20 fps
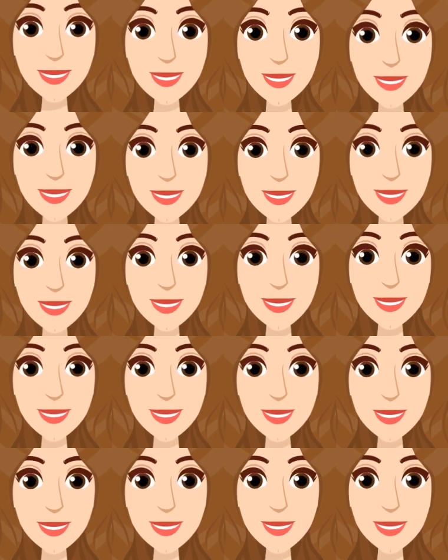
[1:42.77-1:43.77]
in operative
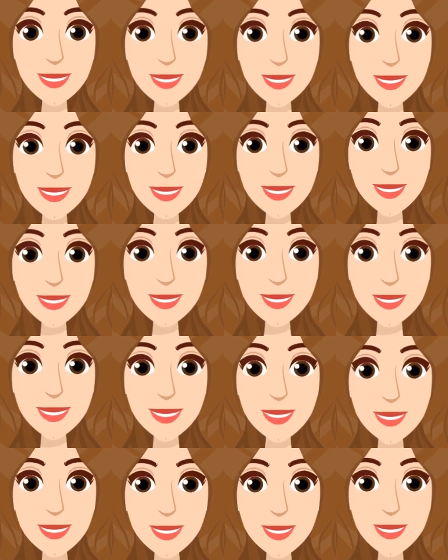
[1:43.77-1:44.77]
patients only as
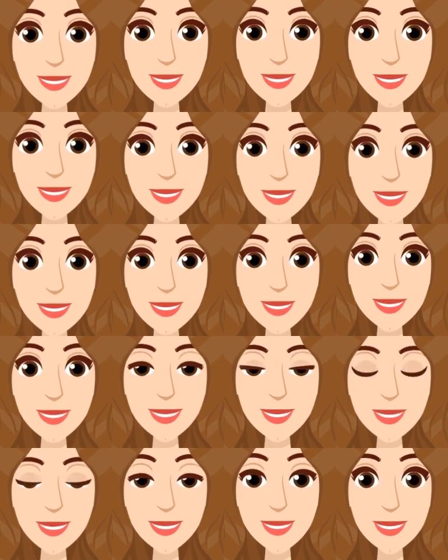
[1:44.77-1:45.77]
necessary,
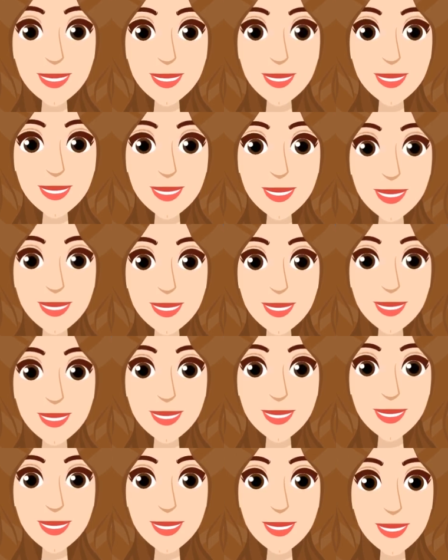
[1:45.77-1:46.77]
rather than
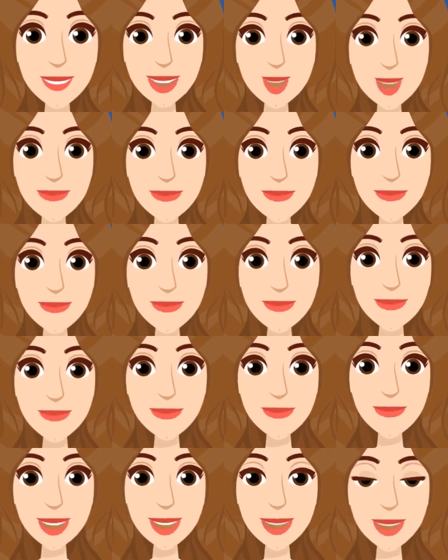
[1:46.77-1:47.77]
routinely.
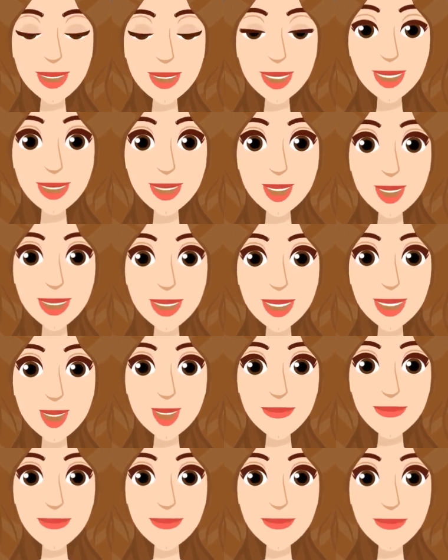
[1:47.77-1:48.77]
And number 4.
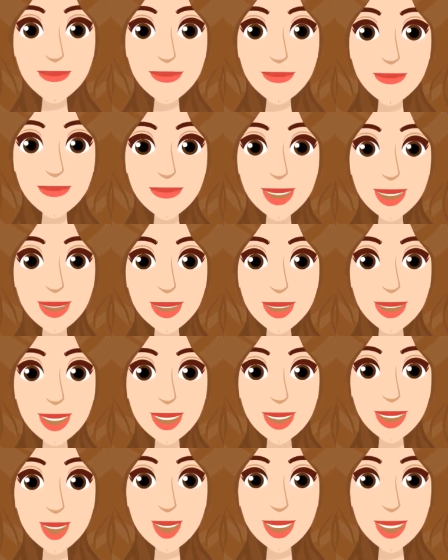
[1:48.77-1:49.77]
For
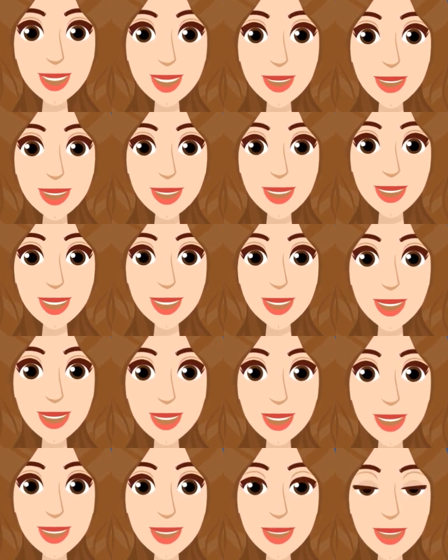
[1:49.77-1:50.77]
operative patients who
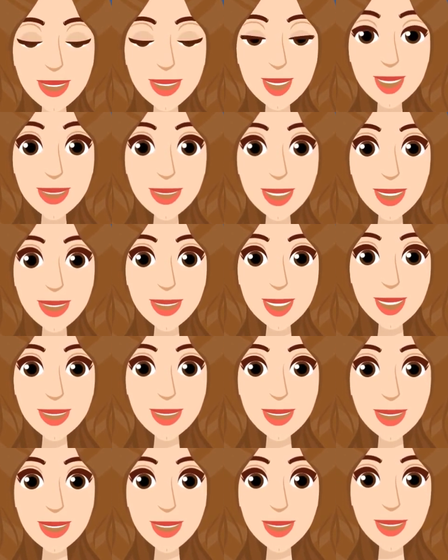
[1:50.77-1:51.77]
have an indication for
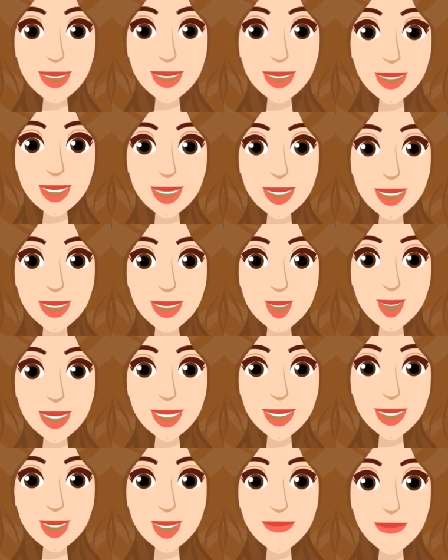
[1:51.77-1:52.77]
an indwelling
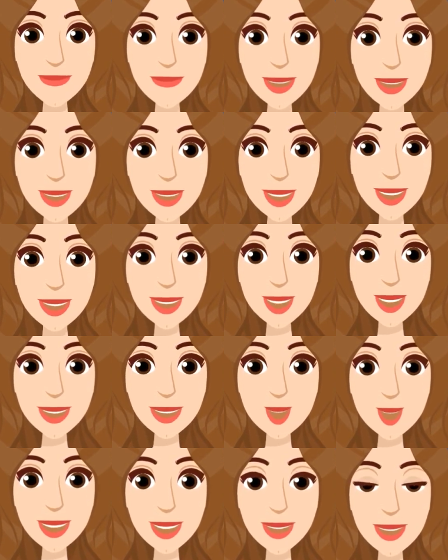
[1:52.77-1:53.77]
catheter, remove the
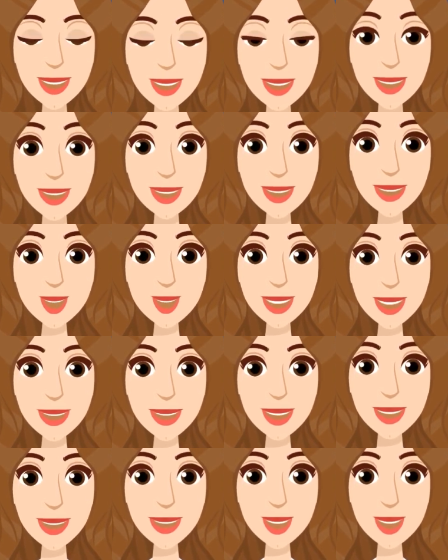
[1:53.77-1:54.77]
catheter as soon as
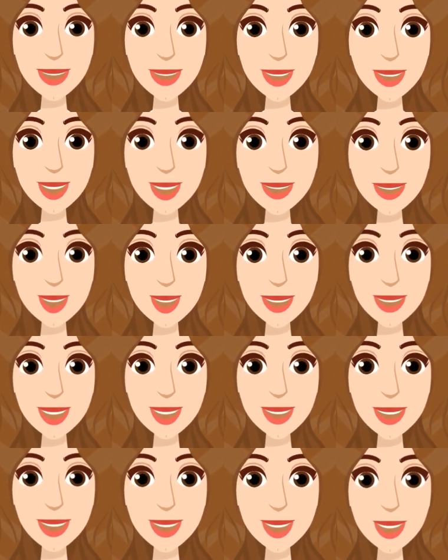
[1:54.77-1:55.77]
possible
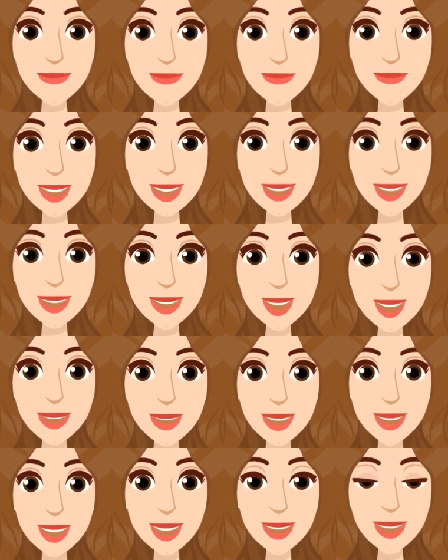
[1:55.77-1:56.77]
postoperatively,
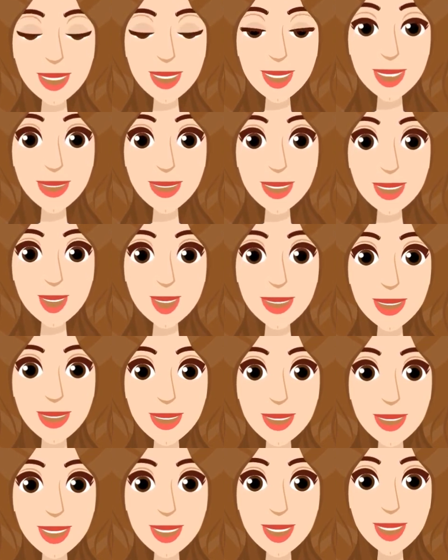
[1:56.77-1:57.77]
preferably within 24
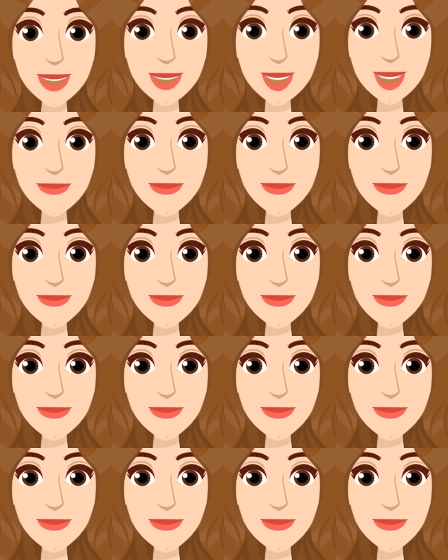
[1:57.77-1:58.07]
hours.